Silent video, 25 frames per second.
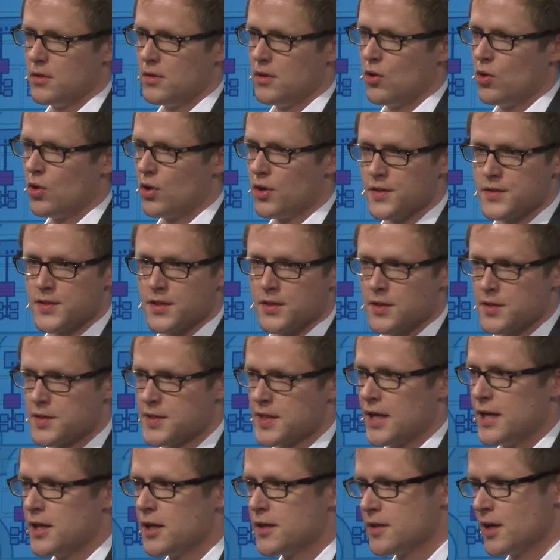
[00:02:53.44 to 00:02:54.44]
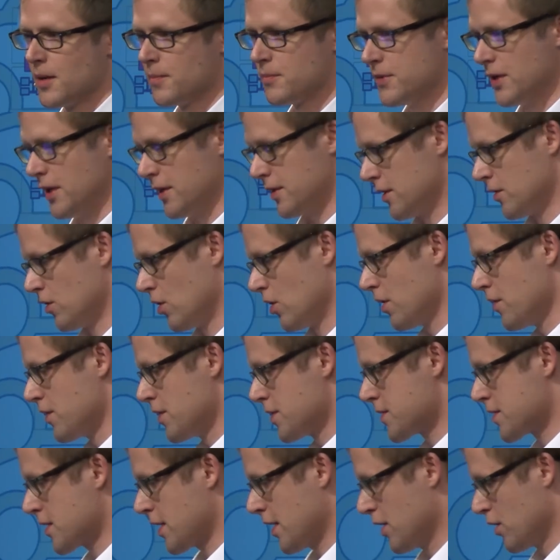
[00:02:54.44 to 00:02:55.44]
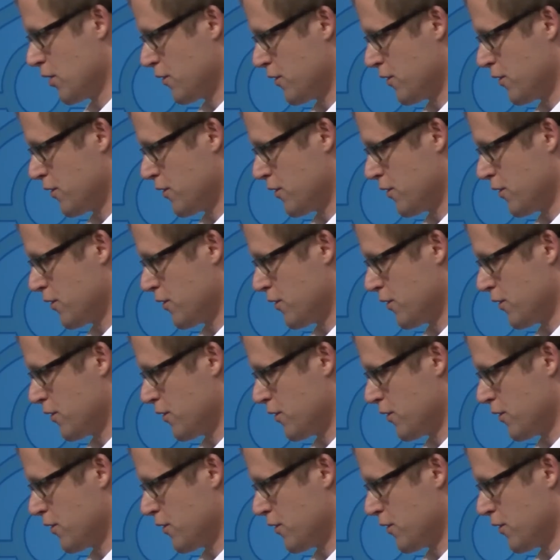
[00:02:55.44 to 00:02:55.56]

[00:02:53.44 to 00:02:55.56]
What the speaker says: Or is it a silent update? And all this kind